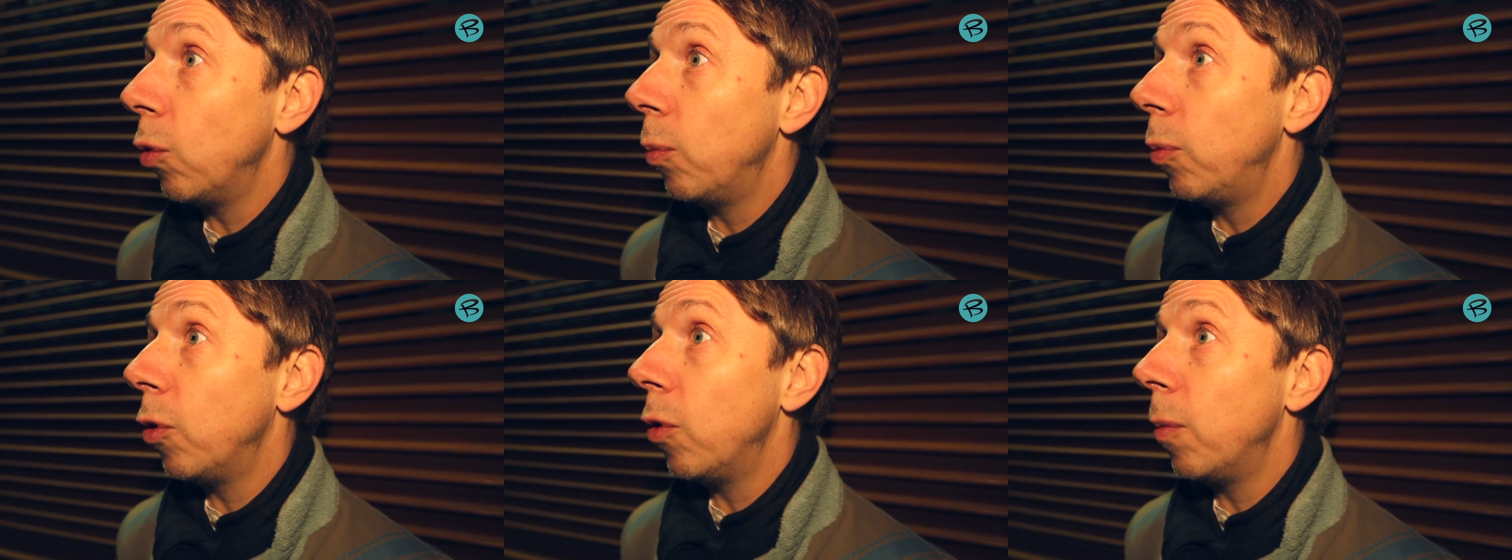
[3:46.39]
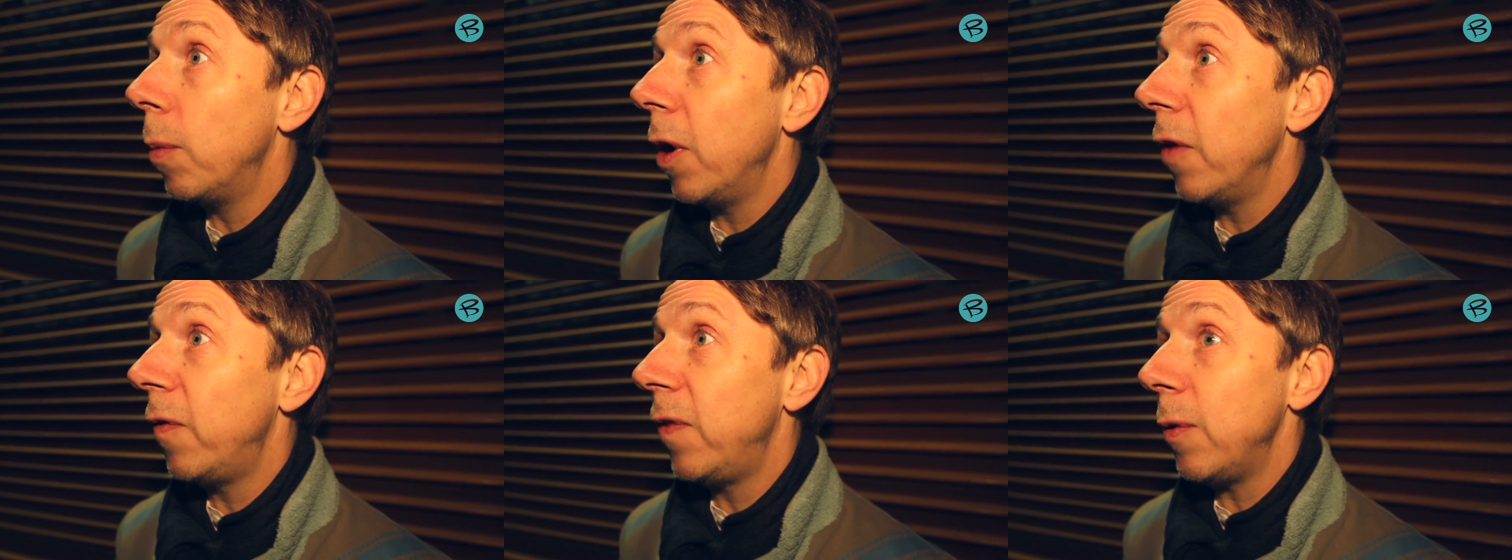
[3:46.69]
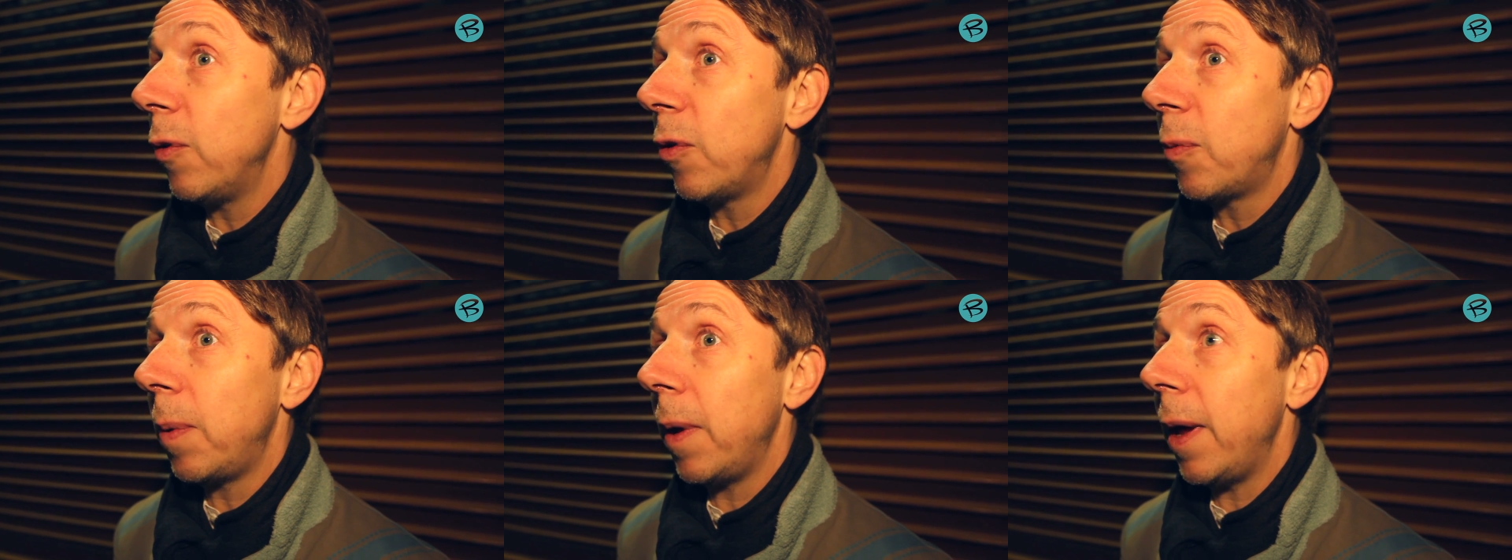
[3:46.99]
called Paul
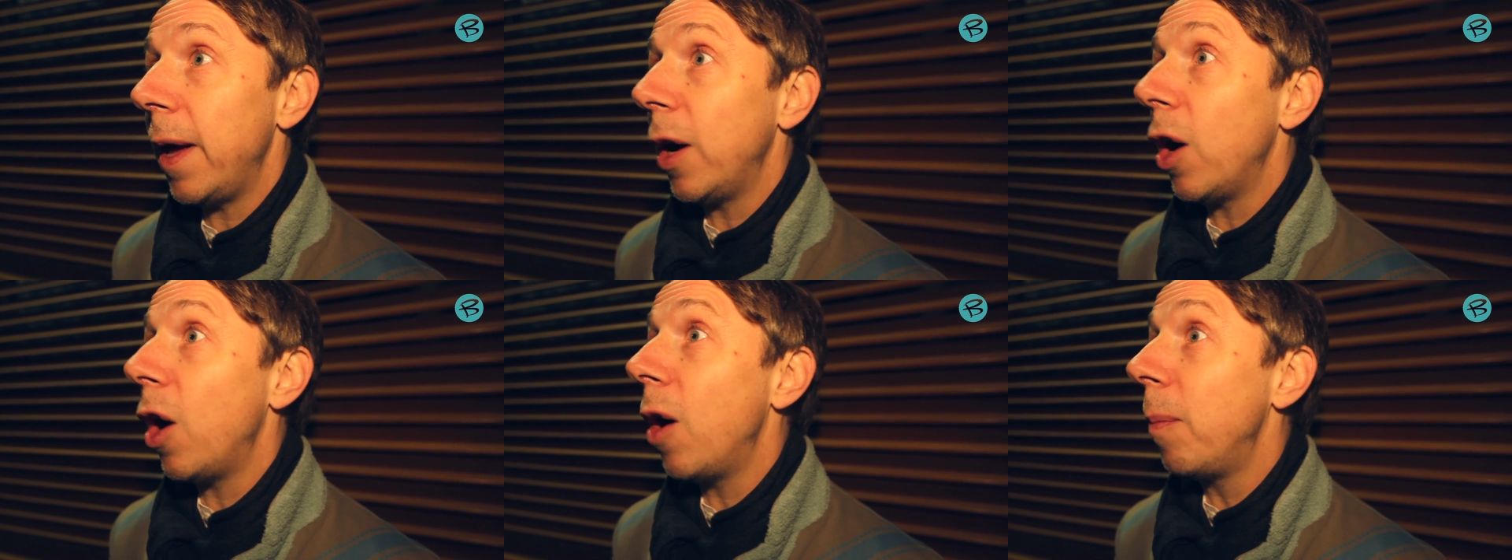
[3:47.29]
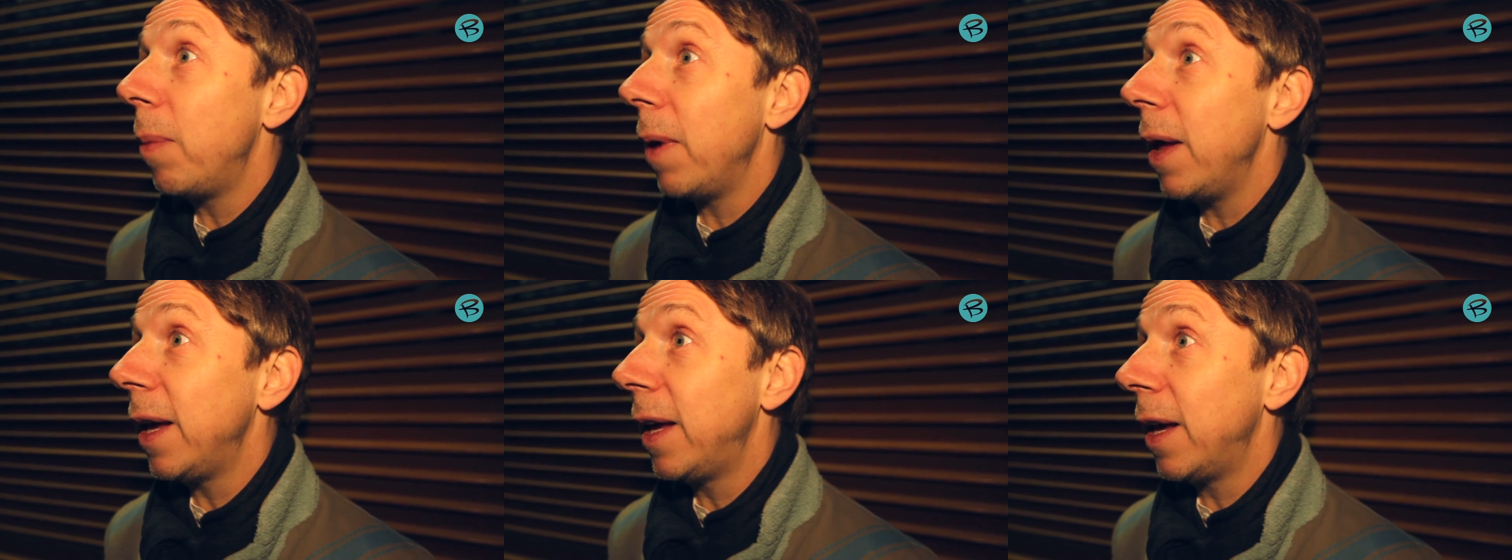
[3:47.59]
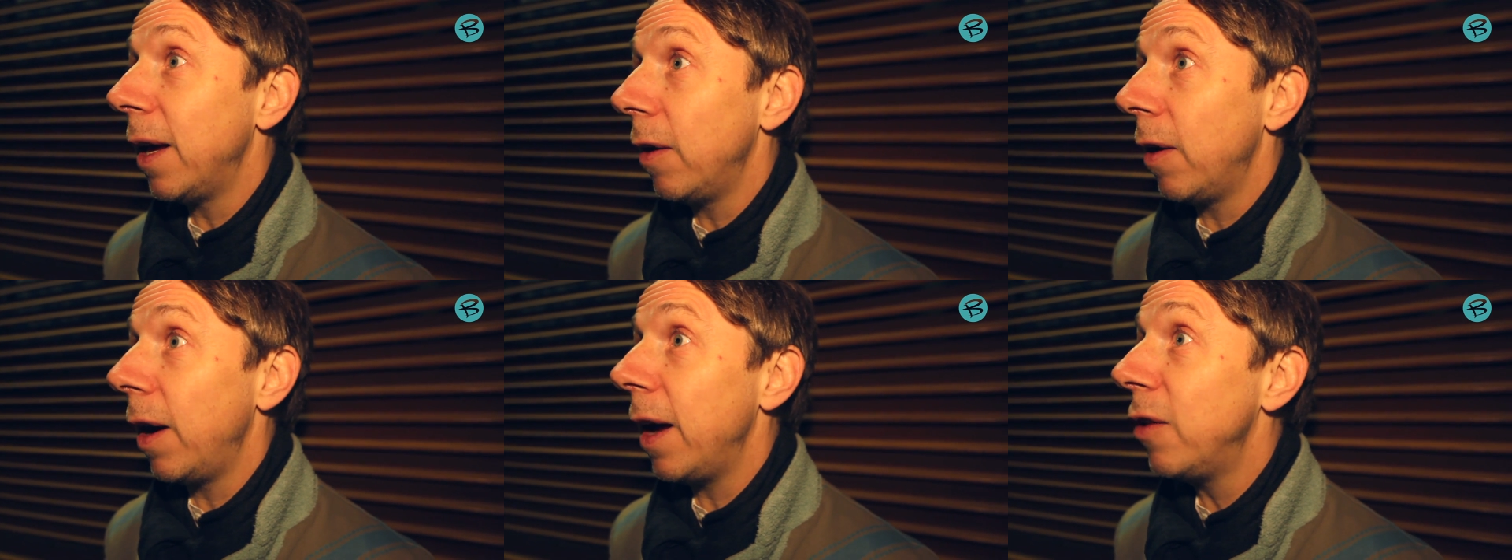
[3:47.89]
Murphy was playing Art
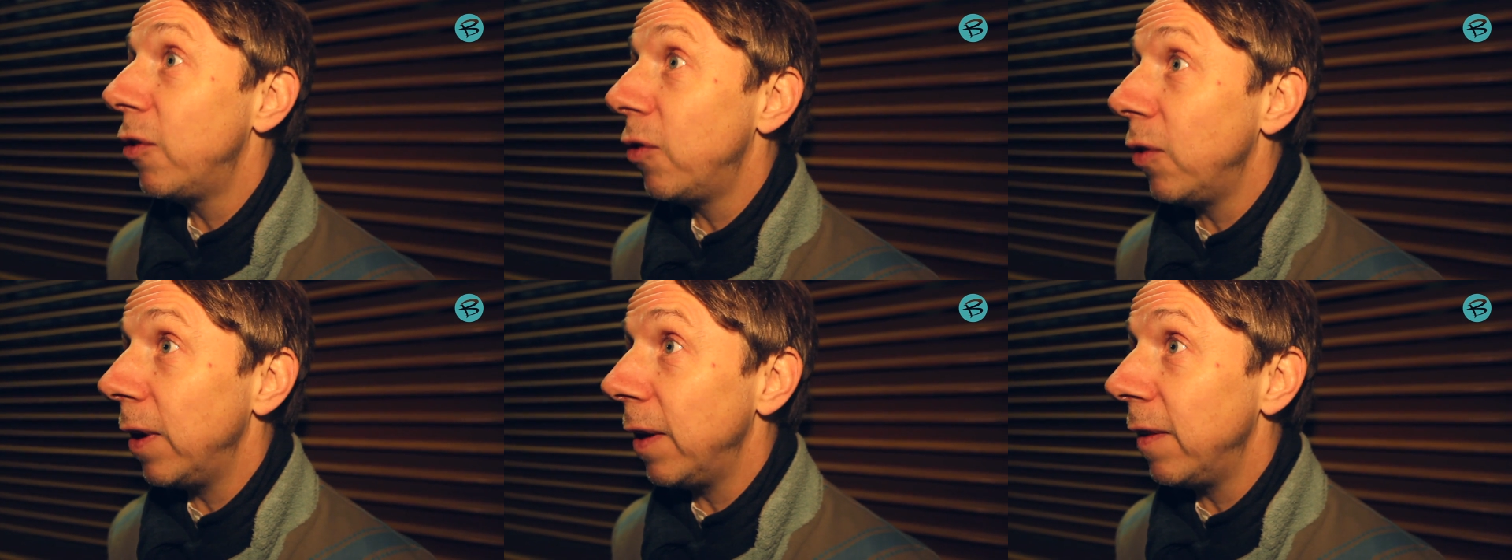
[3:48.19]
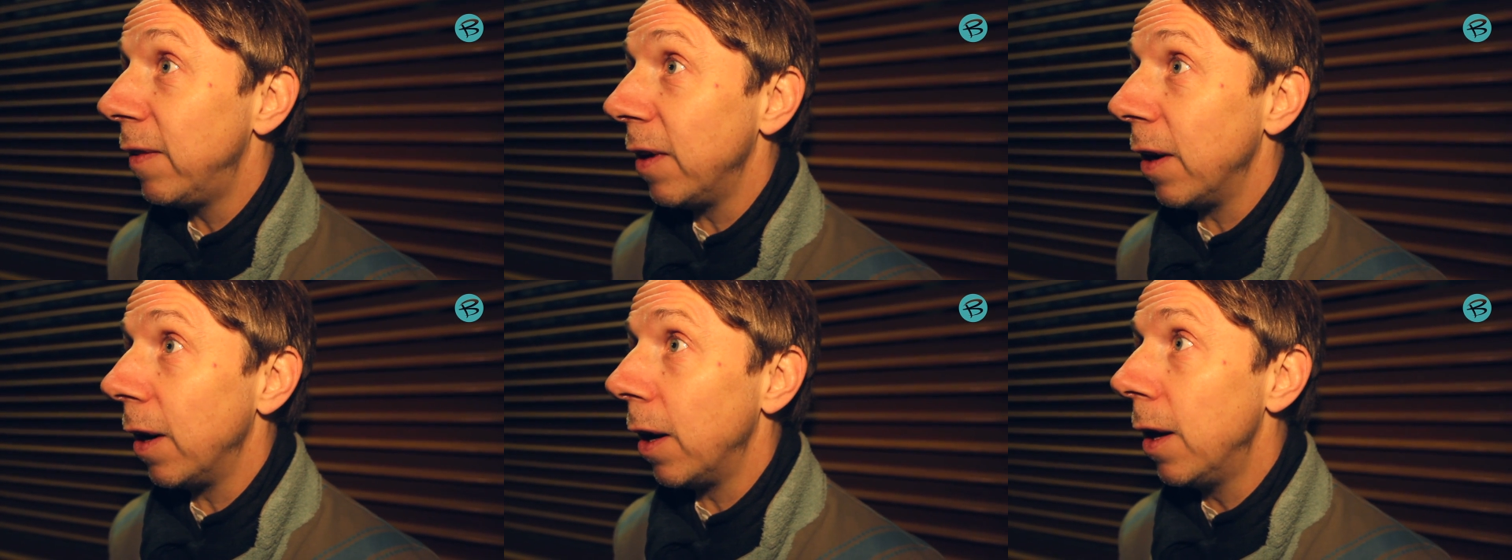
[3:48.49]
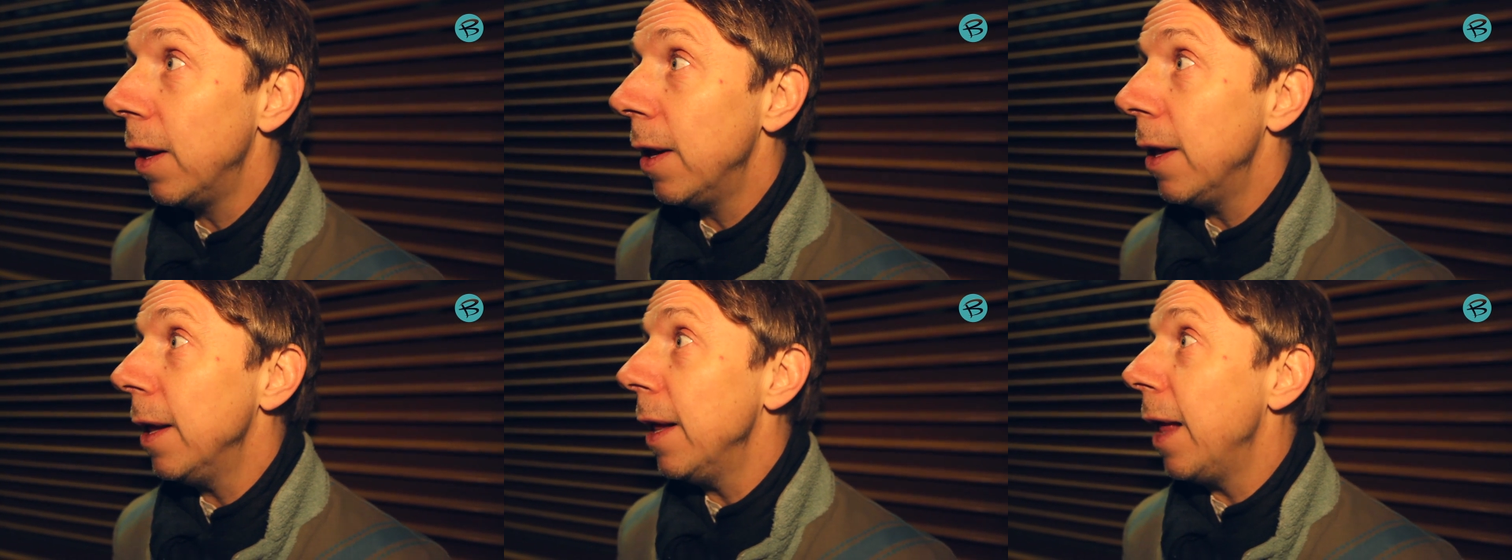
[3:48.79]
Blakey and Night in
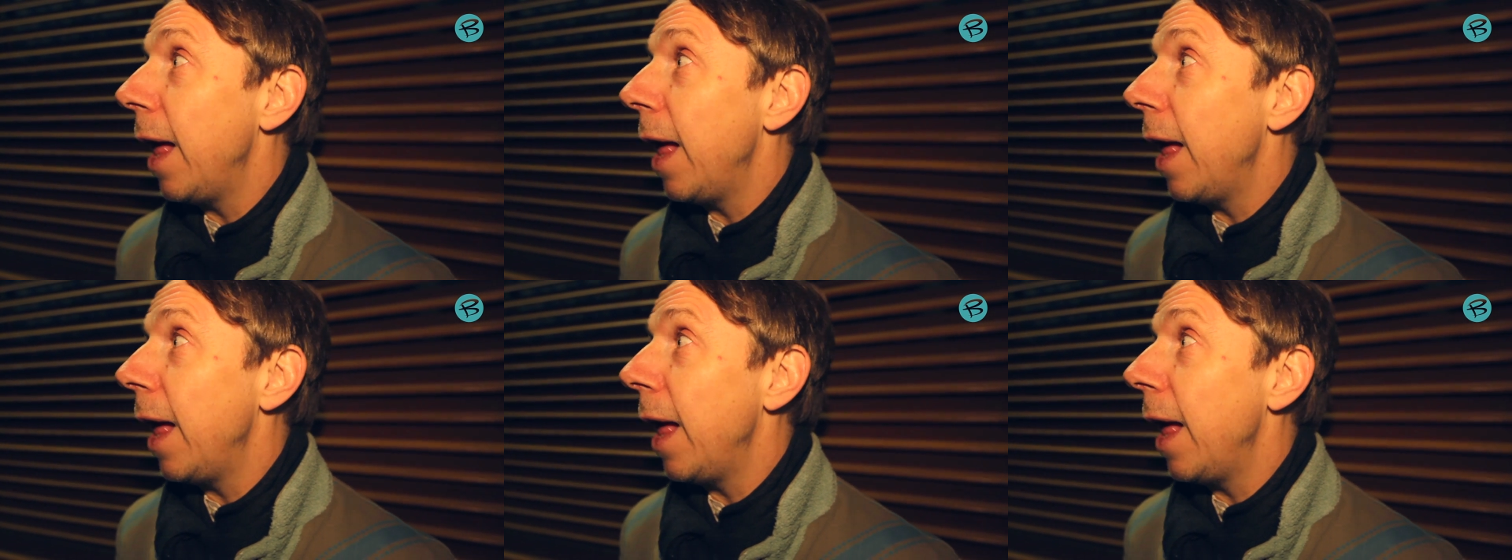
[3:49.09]
Tunisia.